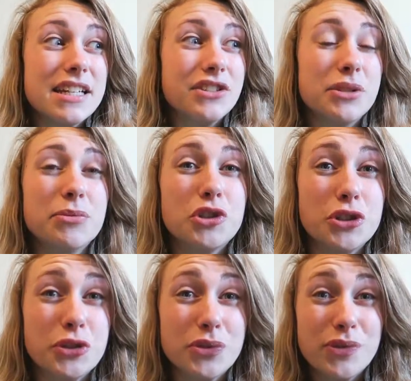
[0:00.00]
gym
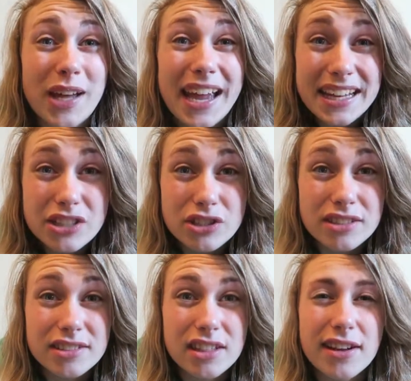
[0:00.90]
shoes for
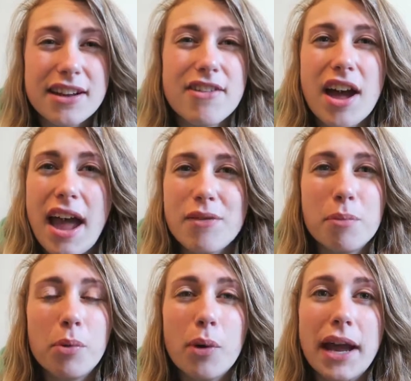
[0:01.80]
ages. Like, I
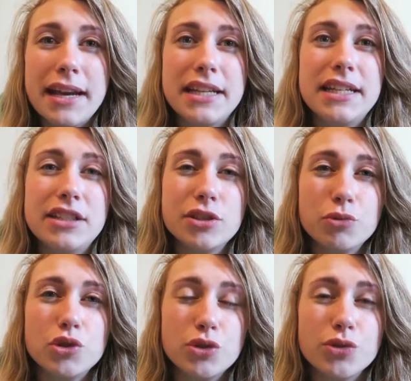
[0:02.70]
hadn't bought any gym
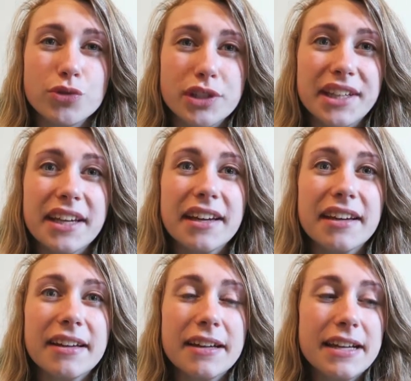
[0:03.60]
shoes for a year.